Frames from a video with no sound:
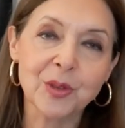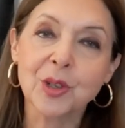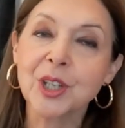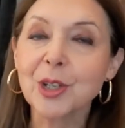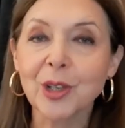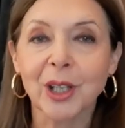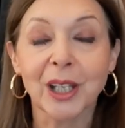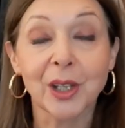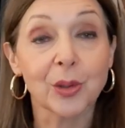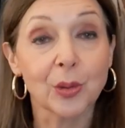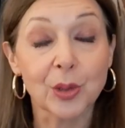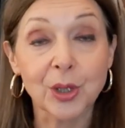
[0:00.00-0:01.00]

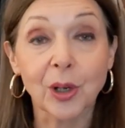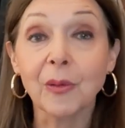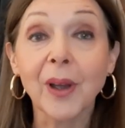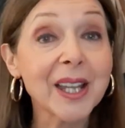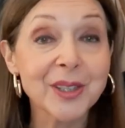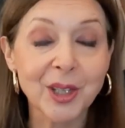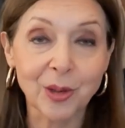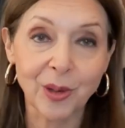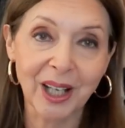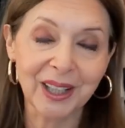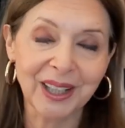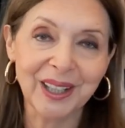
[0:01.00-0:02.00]
traditionally thought of as a
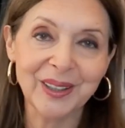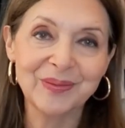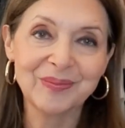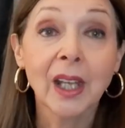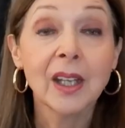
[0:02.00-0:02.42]
granny.